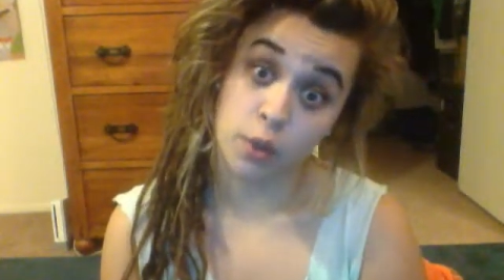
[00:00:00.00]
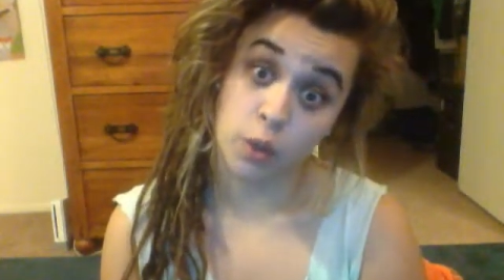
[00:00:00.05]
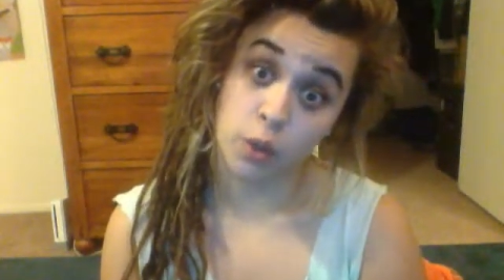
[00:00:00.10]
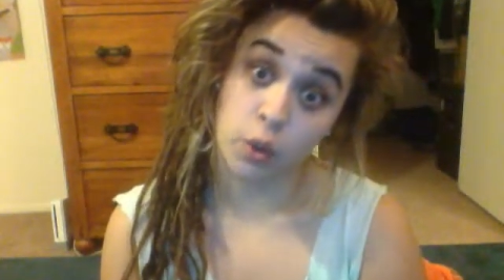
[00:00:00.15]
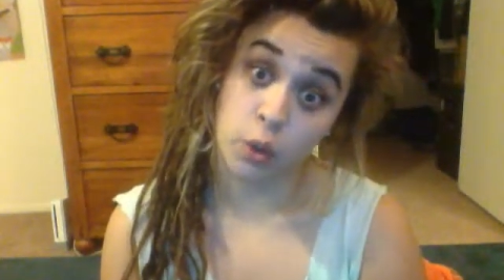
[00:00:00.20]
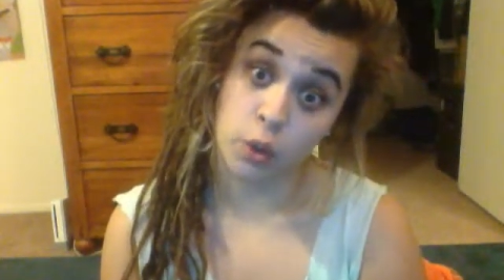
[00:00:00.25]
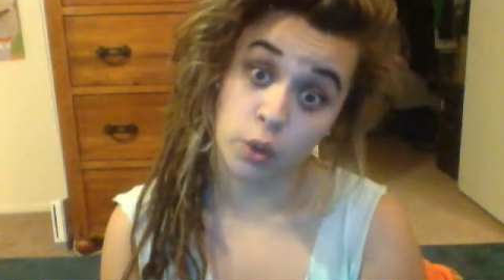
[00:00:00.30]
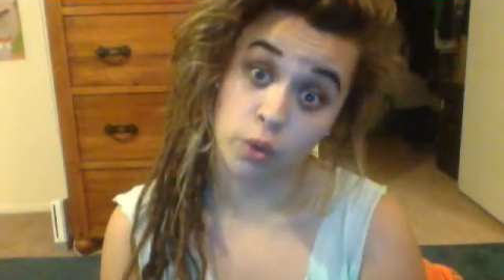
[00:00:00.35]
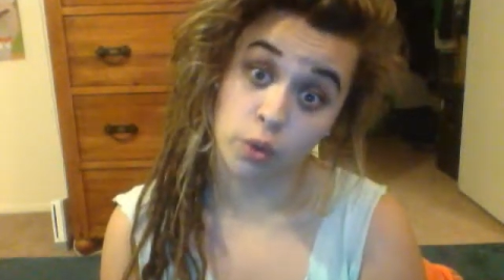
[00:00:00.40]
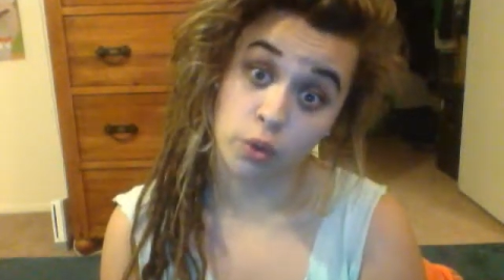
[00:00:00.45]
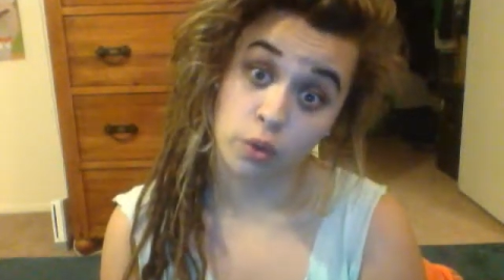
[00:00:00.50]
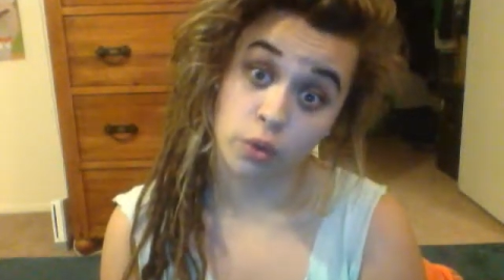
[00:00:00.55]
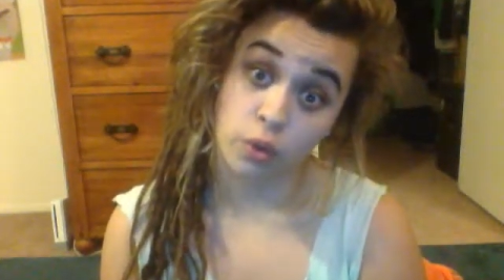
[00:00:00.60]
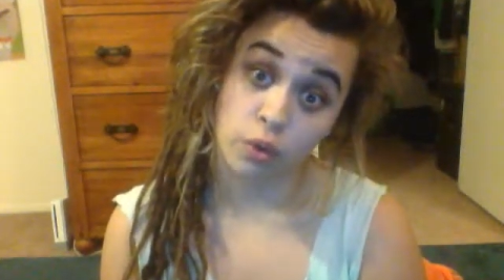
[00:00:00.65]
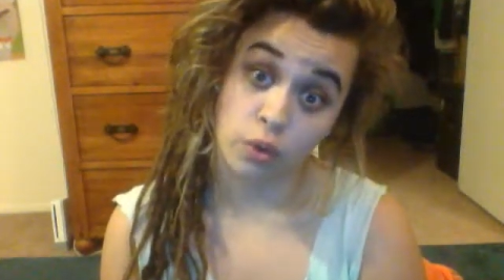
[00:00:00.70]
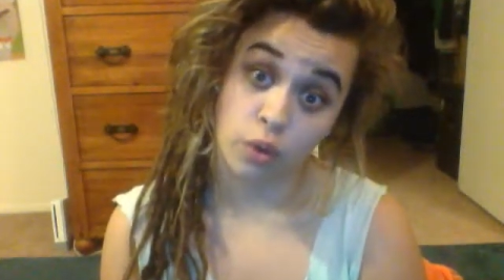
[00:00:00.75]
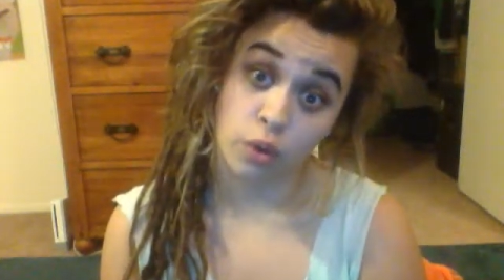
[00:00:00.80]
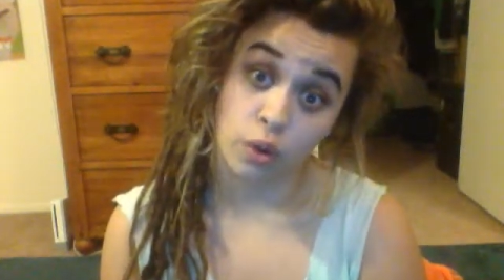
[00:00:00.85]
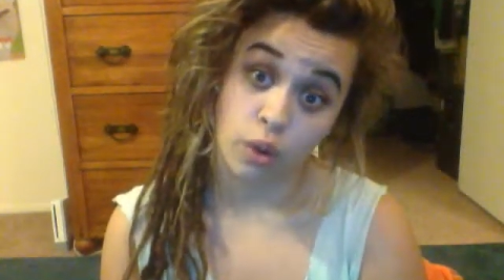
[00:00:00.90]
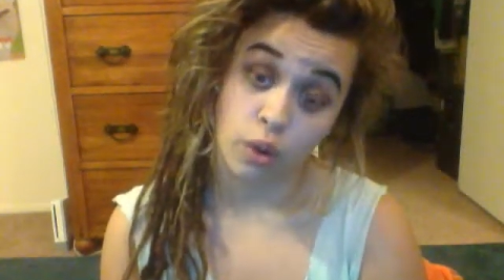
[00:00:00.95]
old,
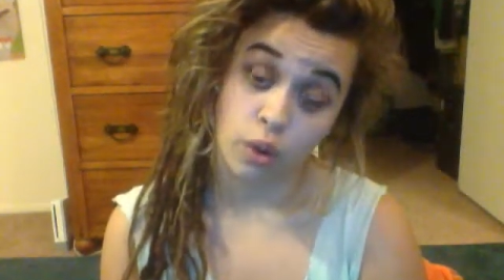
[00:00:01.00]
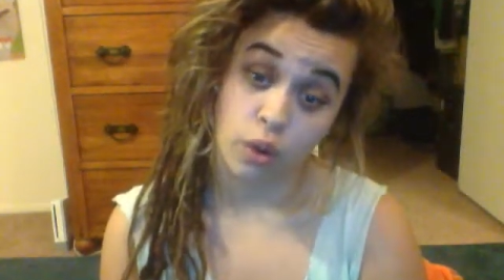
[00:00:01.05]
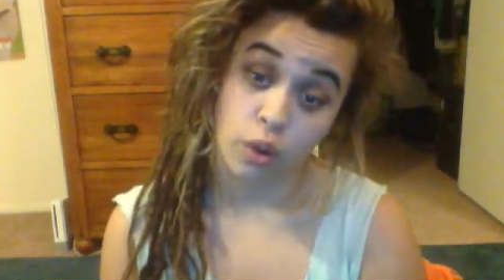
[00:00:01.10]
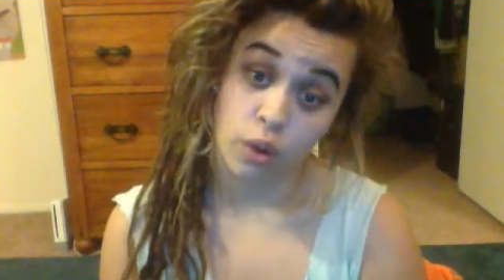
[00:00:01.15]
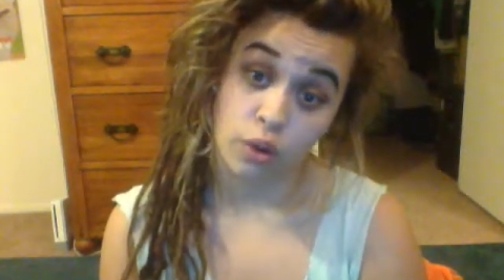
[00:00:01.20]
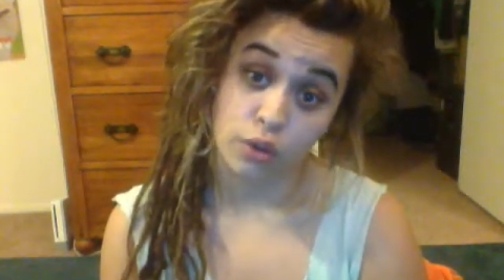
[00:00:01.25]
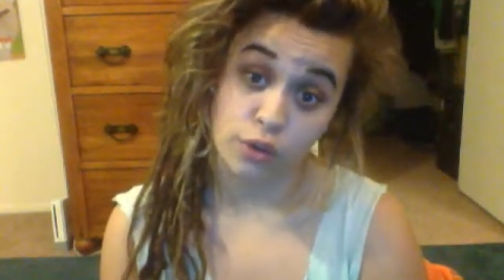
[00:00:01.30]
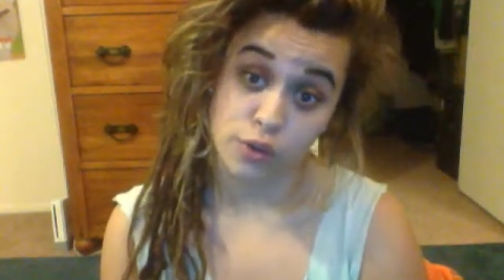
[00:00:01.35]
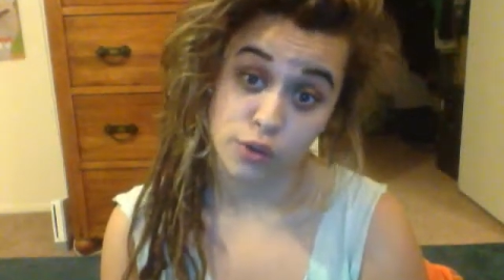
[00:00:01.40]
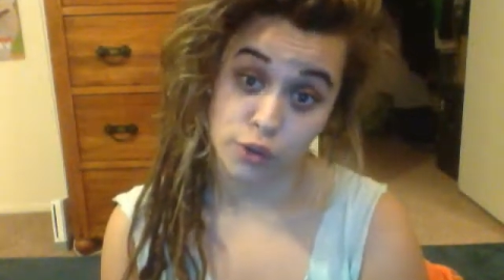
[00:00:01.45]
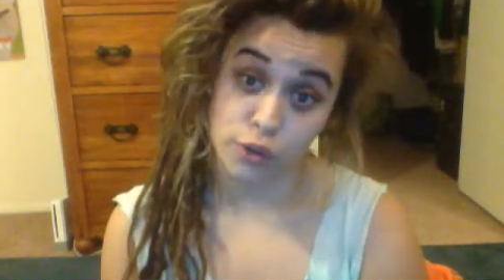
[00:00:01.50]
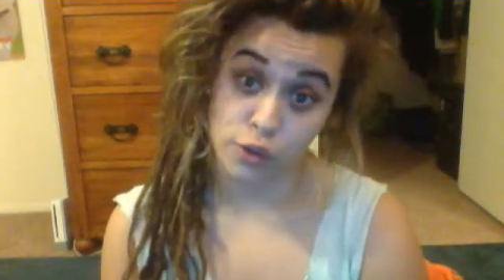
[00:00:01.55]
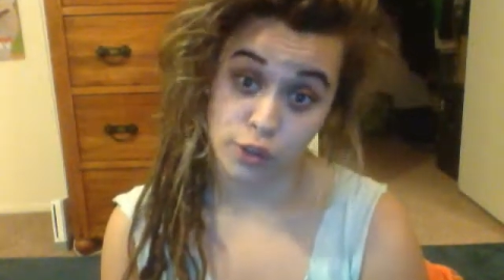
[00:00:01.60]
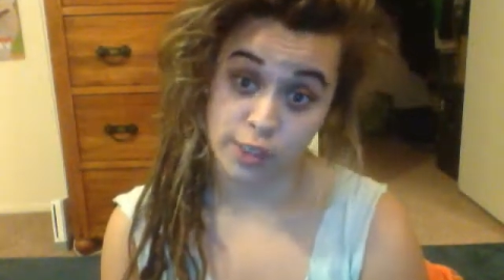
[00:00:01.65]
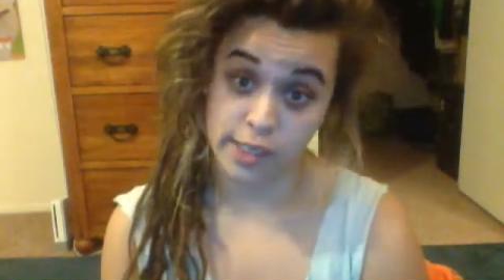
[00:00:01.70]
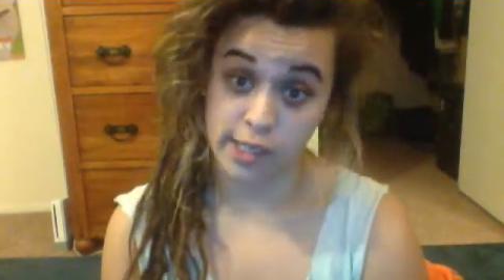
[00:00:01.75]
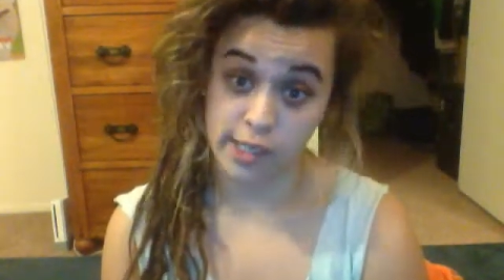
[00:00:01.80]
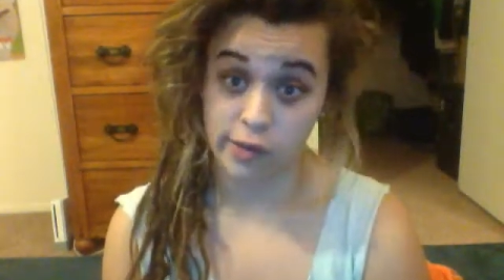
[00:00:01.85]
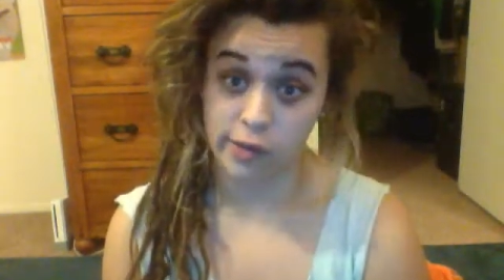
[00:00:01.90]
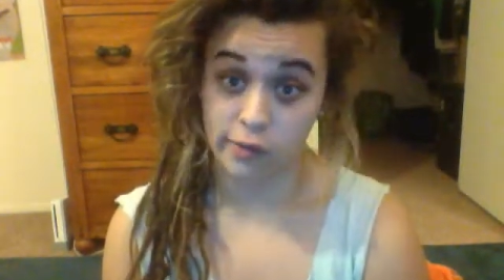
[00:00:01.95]

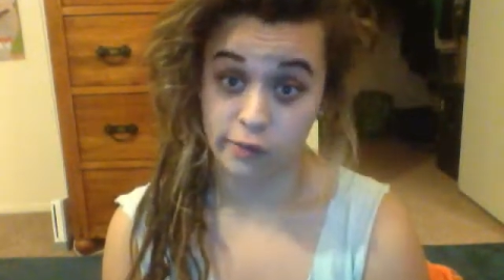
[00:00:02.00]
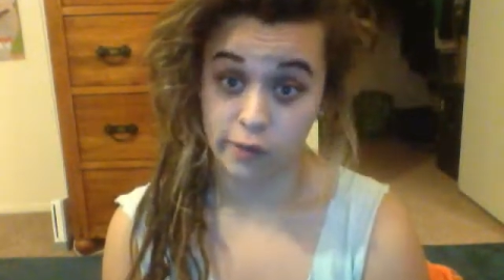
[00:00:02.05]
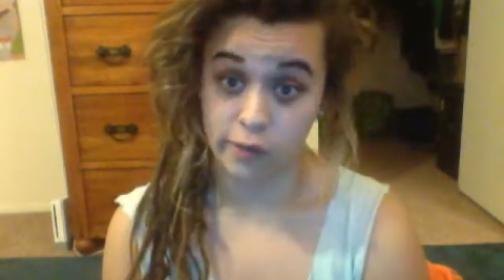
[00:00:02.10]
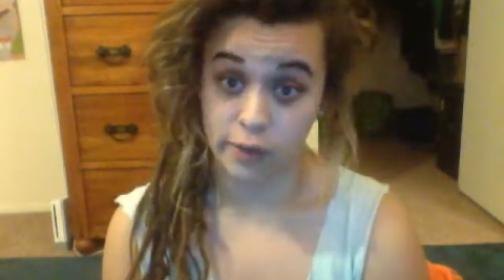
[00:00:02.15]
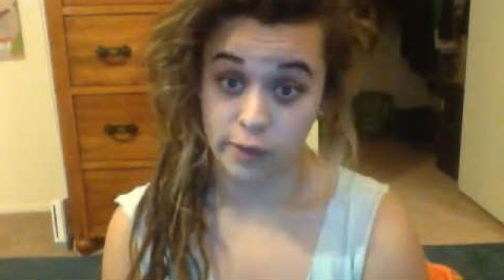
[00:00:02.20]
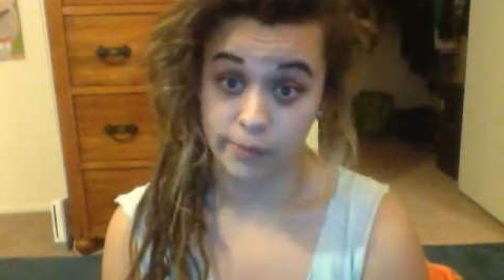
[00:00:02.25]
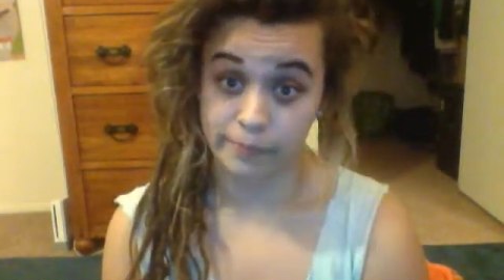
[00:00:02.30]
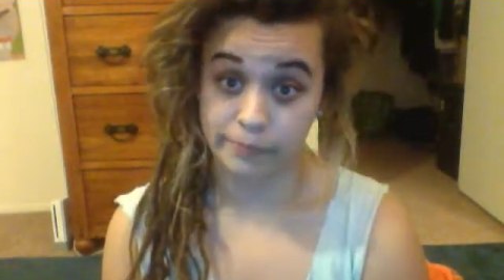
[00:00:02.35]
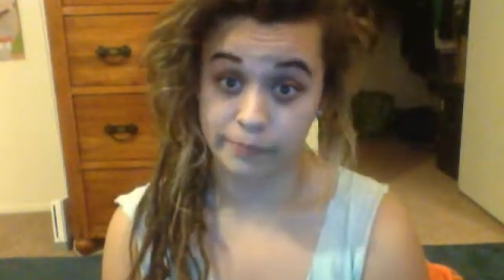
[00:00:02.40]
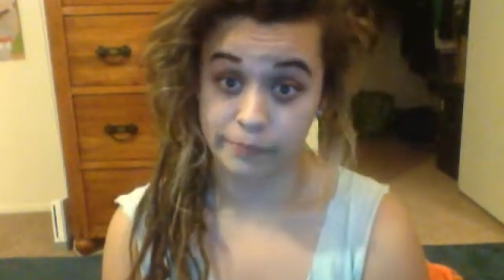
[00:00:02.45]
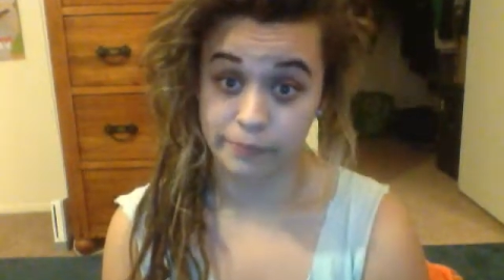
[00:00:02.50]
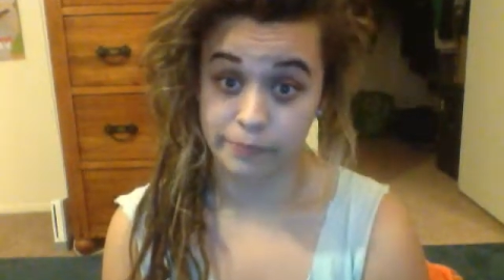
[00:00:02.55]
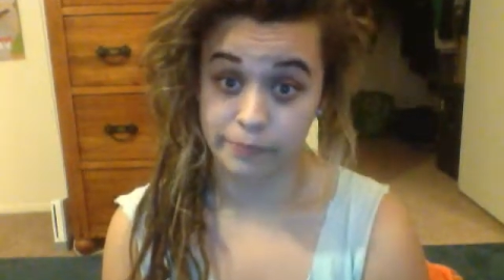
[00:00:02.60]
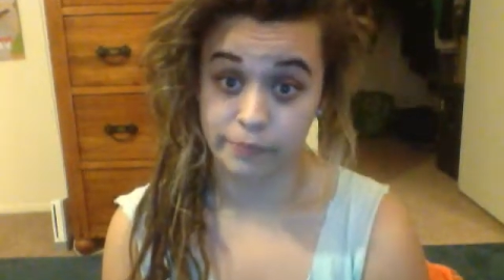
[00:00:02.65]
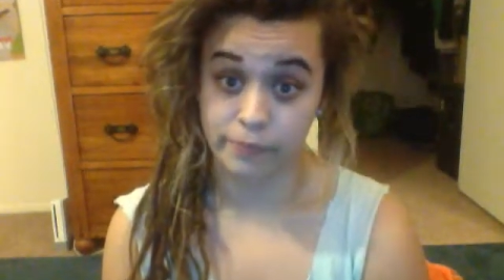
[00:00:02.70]
13 of them.